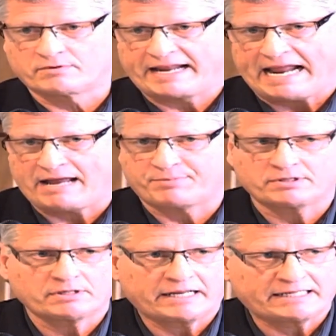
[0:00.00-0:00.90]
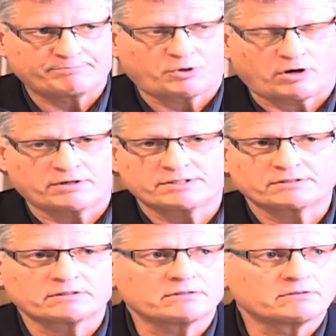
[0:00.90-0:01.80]
they happen, and in part
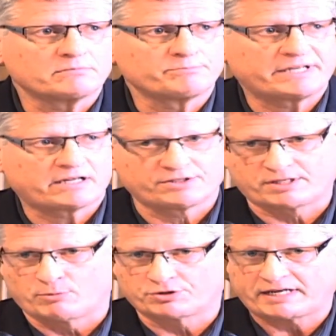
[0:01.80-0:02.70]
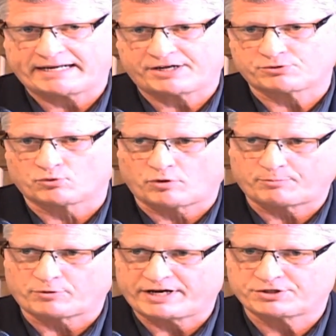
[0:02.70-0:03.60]
because the multinational
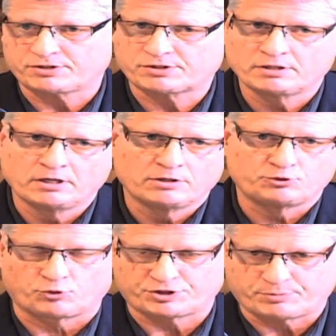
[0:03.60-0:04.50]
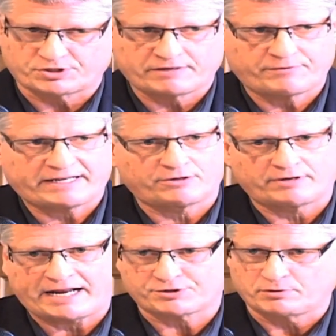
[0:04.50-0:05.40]
corporations, Georgia-Pacific,
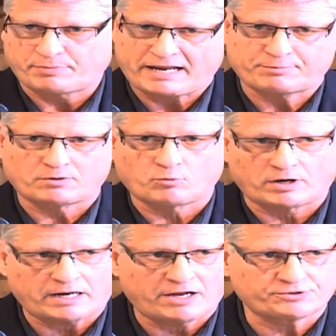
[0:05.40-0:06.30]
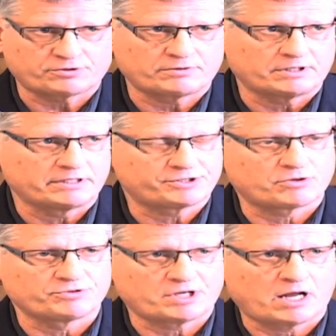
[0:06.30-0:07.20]
International Paper, Weyerhaeuser, and the
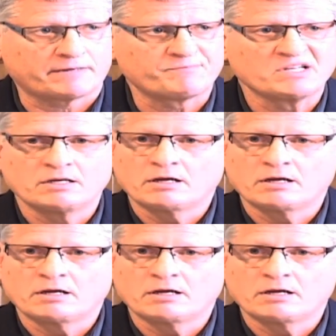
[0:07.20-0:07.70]
list goes on,